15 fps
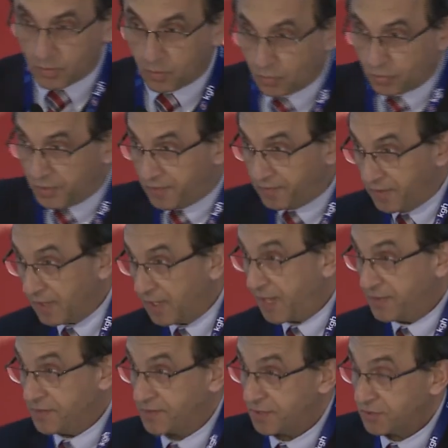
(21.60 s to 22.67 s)
Good evening,
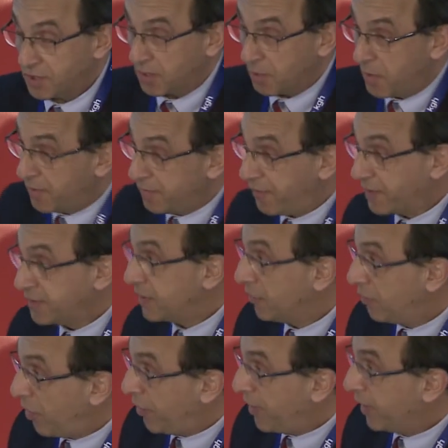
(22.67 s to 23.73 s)
ladies and gentlemen. First
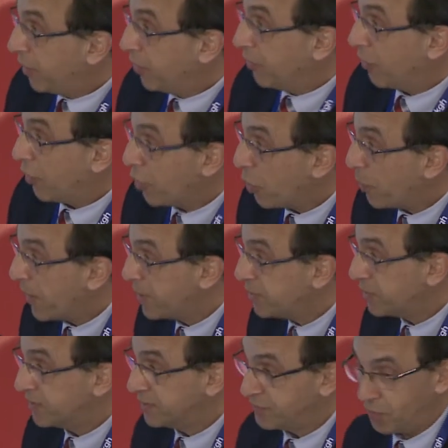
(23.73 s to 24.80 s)
of all, thank you for your
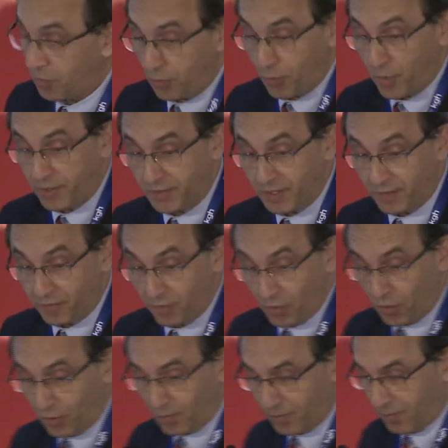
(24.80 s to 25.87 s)
patience, for waiting
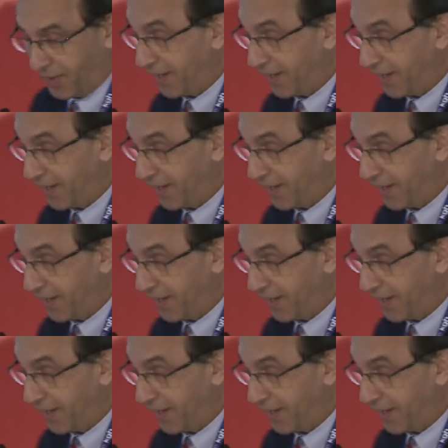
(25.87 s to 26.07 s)
for the